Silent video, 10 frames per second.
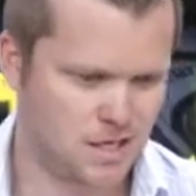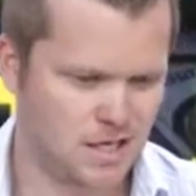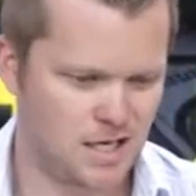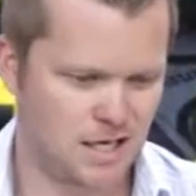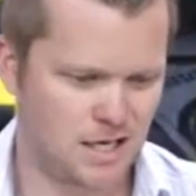
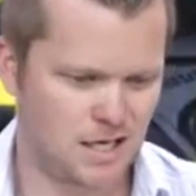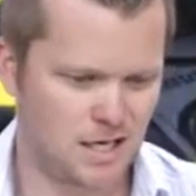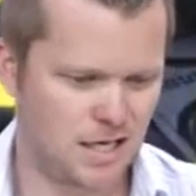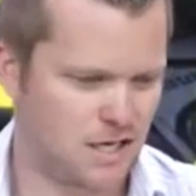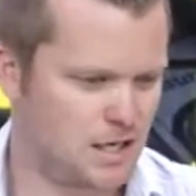Hey, hey,
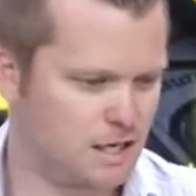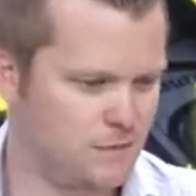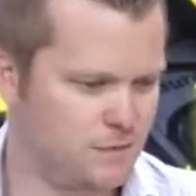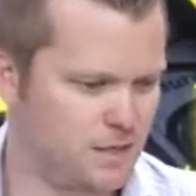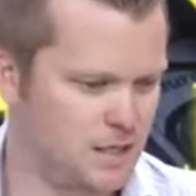hey, hey,
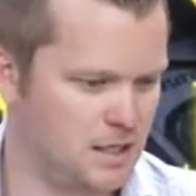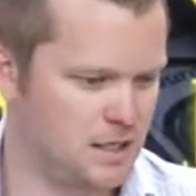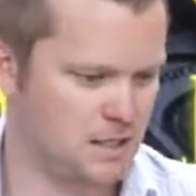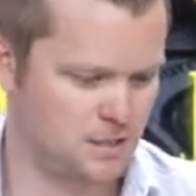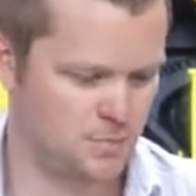
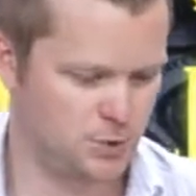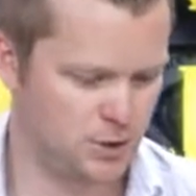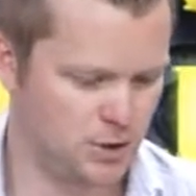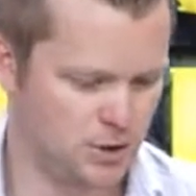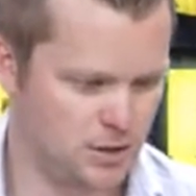
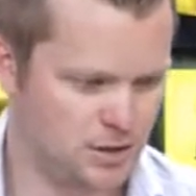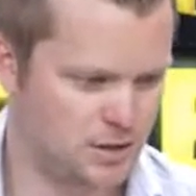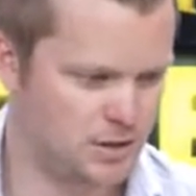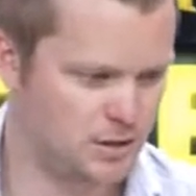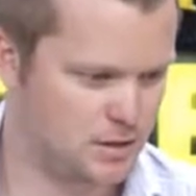Facebook.
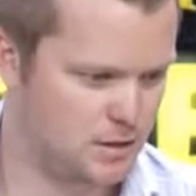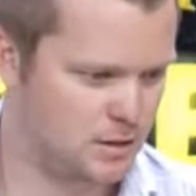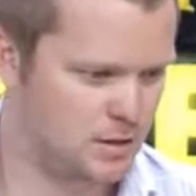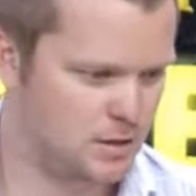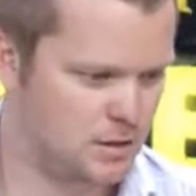
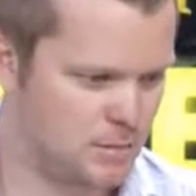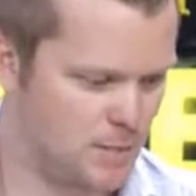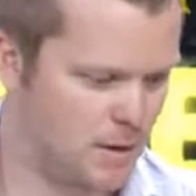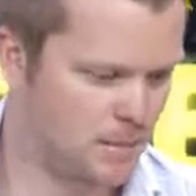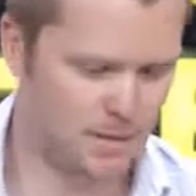My,
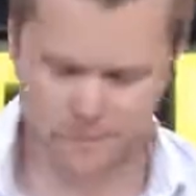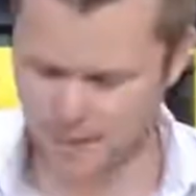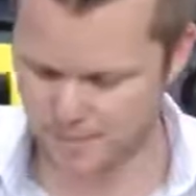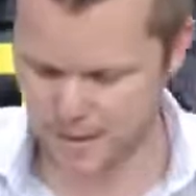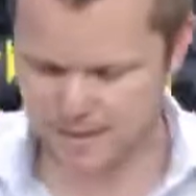my,
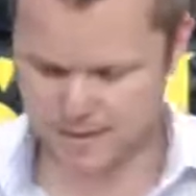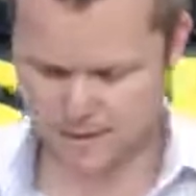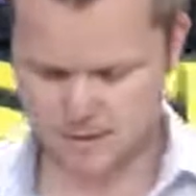my mic ain't